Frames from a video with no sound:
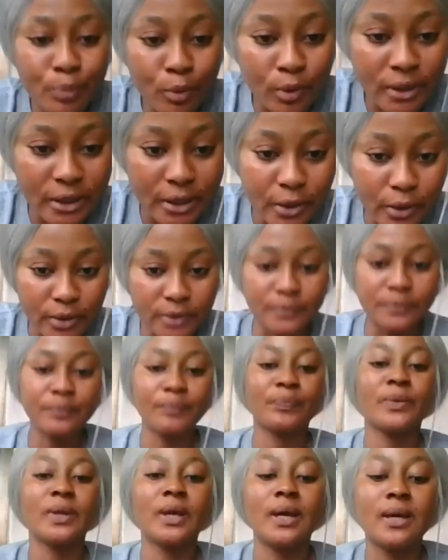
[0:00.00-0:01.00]
Polygon.
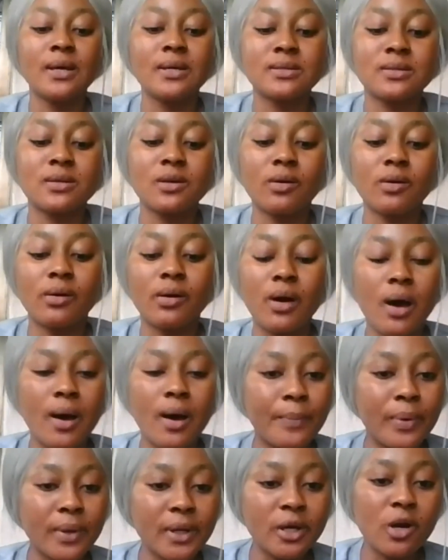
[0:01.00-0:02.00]
So
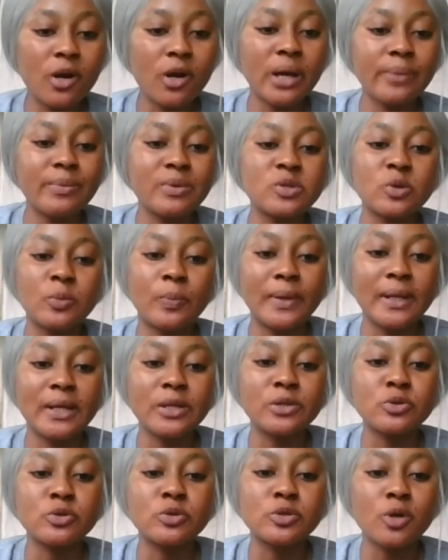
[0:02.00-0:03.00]
Polygon came into
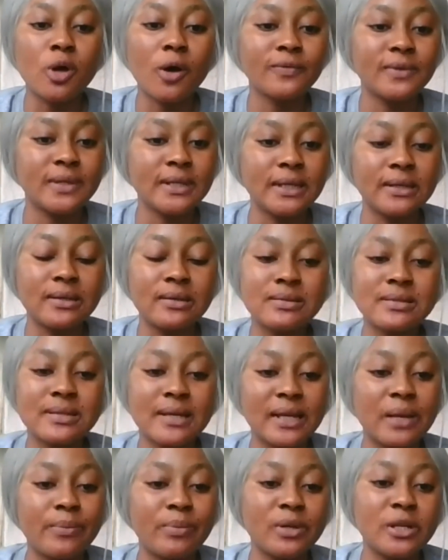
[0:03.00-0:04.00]
play to solve the
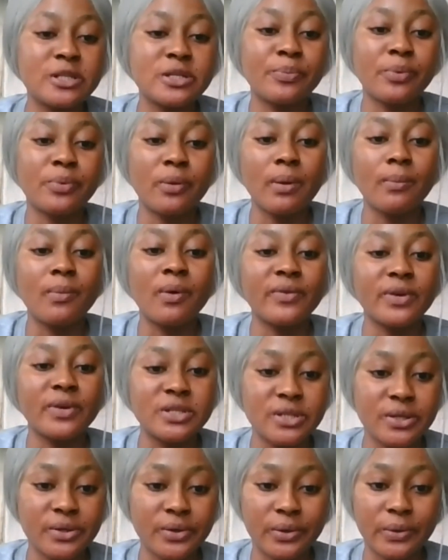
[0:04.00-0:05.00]
scalability problem of
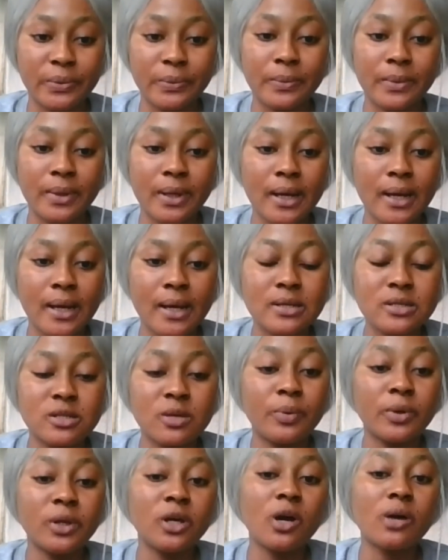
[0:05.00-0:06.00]
Ethereum.
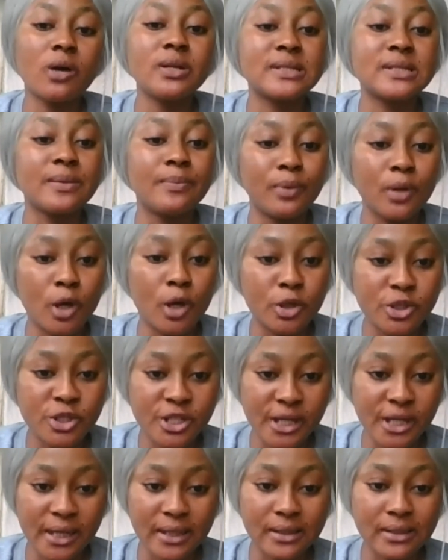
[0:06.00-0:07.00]
So Polygon is a
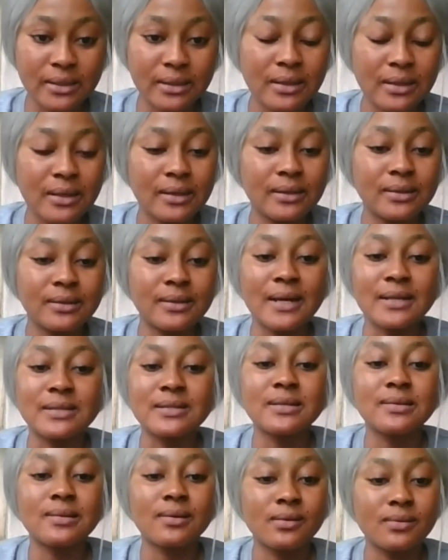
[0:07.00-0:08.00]
blockchain that
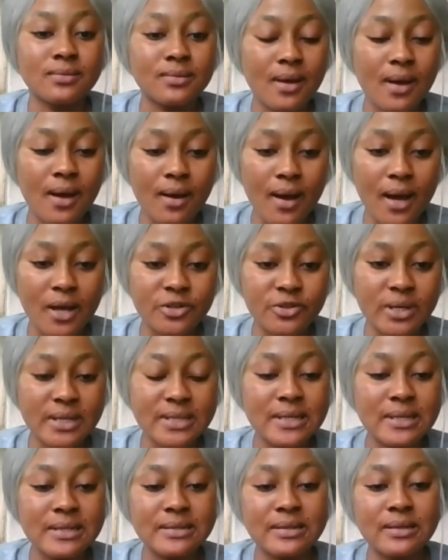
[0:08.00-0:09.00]

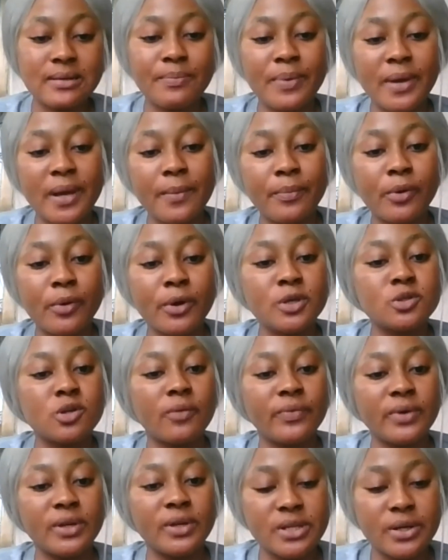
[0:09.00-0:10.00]
addresses the pain points
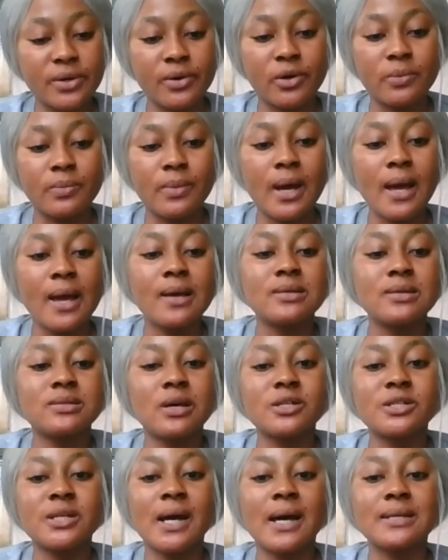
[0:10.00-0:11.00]
of Ethereum,
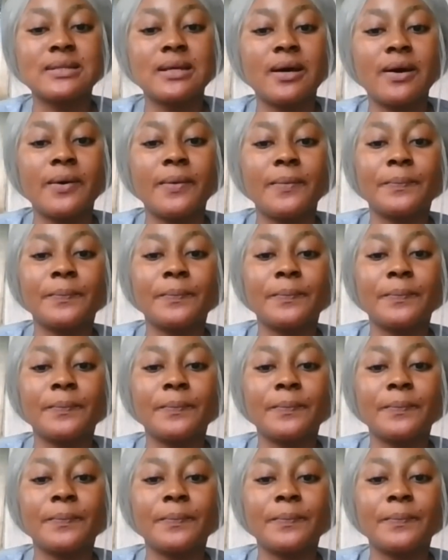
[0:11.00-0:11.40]
such as